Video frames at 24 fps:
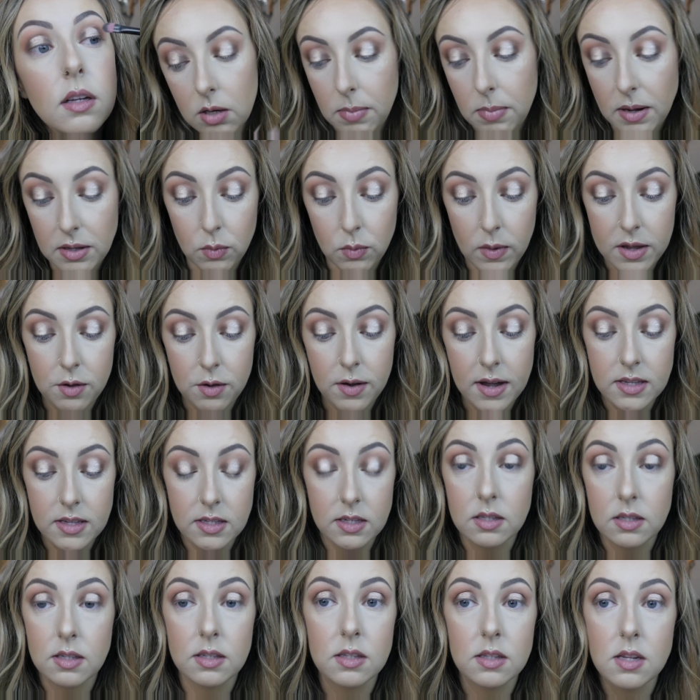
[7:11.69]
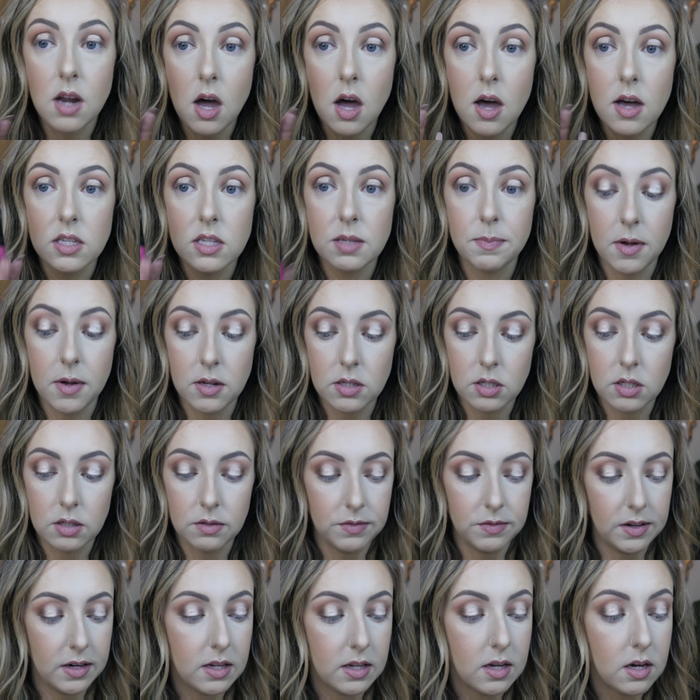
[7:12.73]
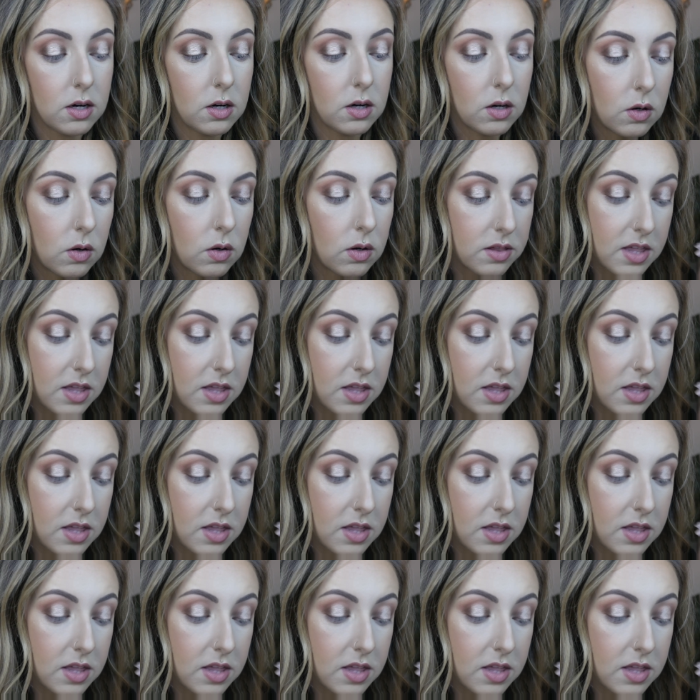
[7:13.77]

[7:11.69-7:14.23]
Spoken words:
By the way, you guys, this is not a sponsored video.